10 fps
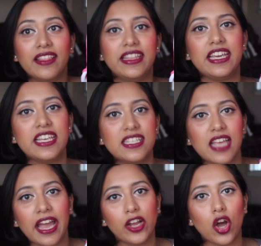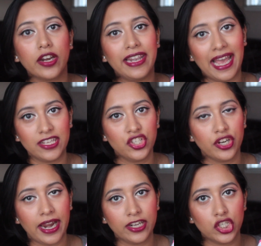These I got last
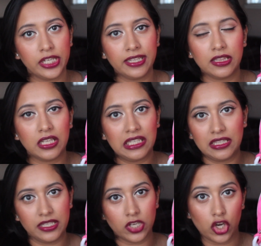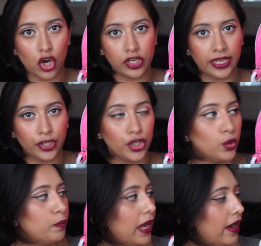year, actually. These are not like a
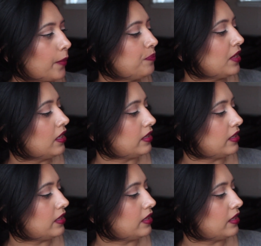new pair.